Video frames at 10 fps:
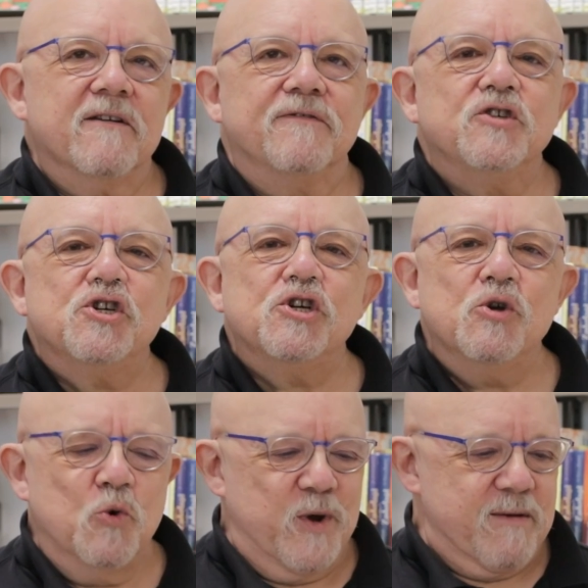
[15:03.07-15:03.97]
of
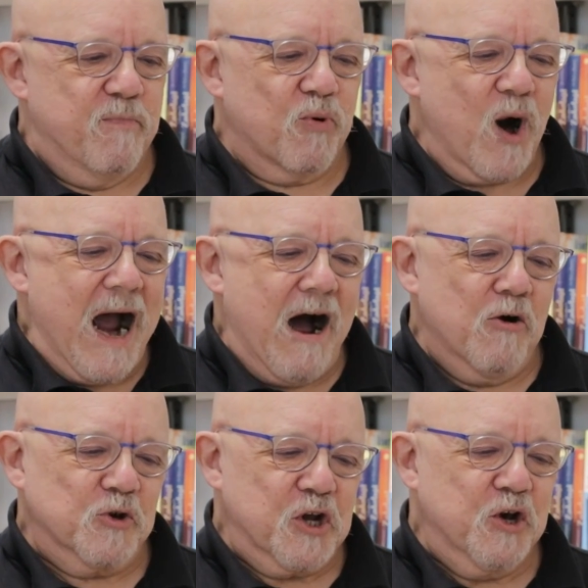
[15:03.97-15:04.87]
chewy
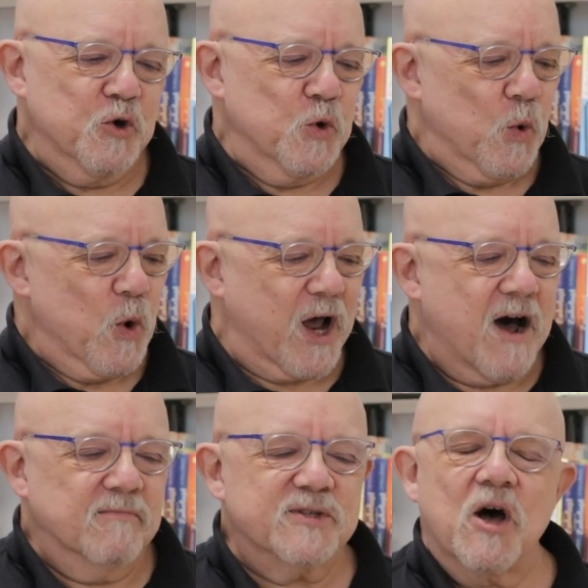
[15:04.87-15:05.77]
brown goo
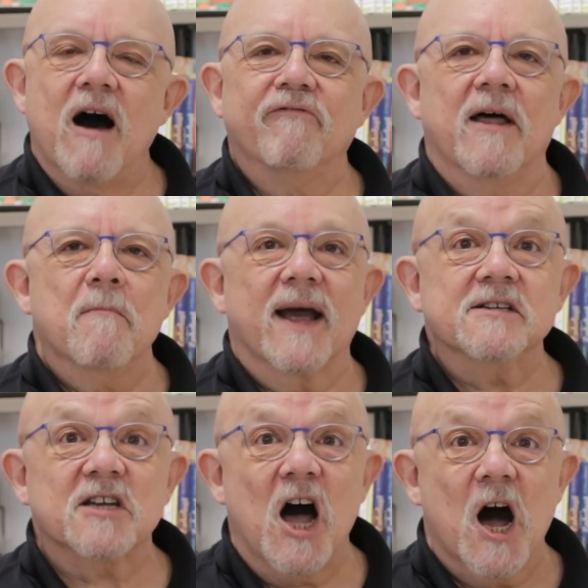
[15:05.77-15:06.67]
comes off on my
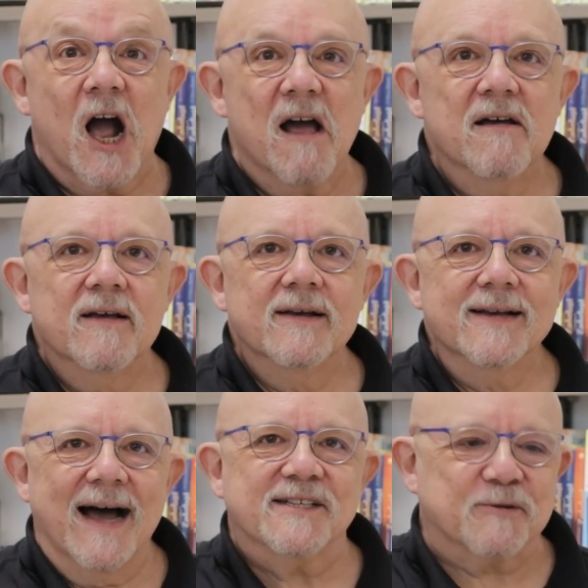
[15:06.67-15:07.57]
tongue.
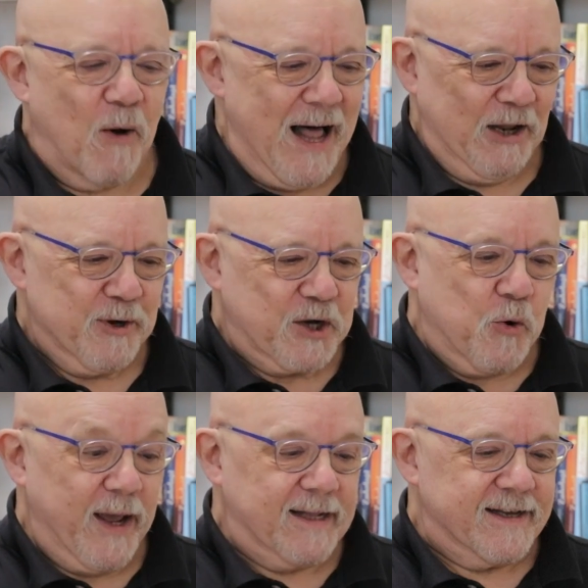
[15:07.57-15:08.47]
I swallow it
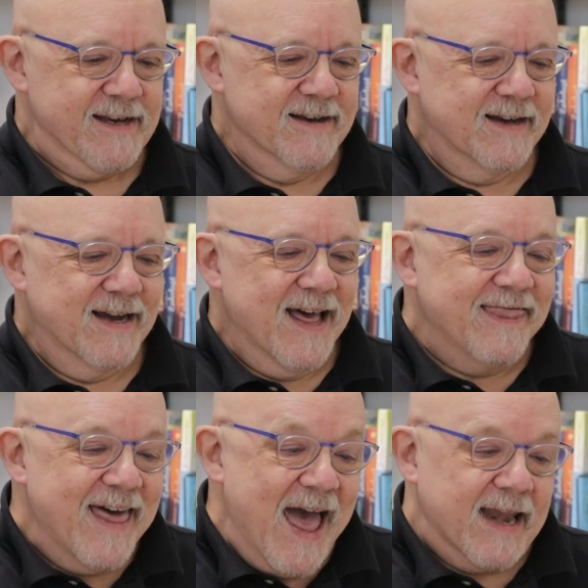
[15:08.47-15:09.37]
quickly.
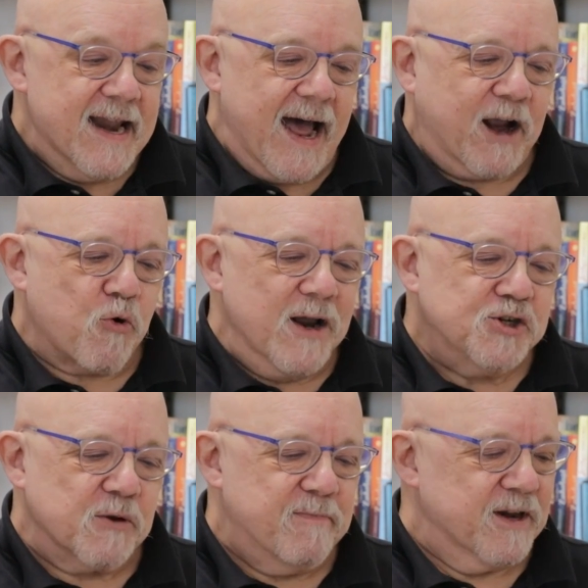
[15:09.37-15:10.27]
Then I
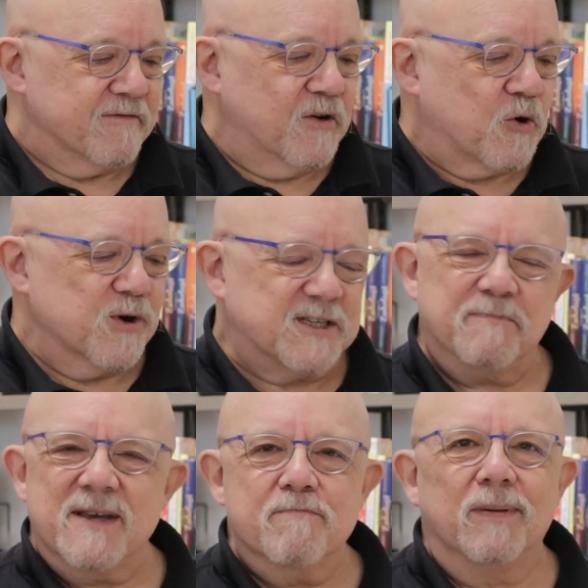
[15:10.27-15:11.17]
crunch a bit of
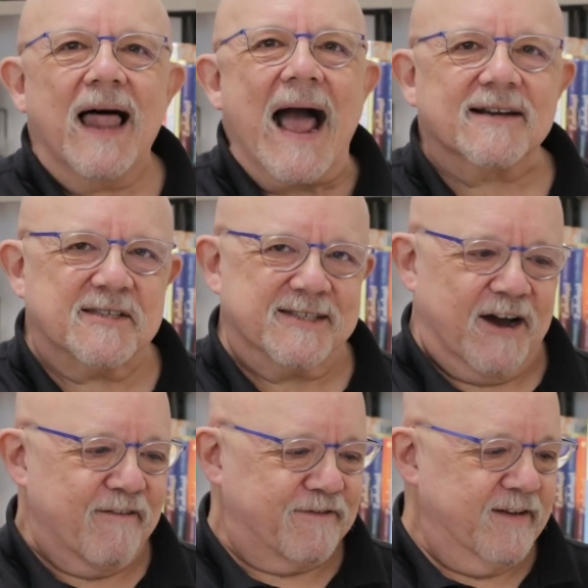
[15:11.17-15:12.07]
crispy black
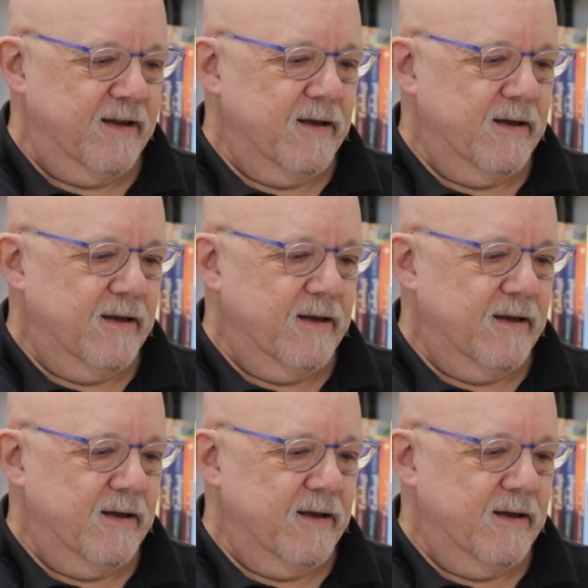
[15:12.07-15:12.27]
stuff.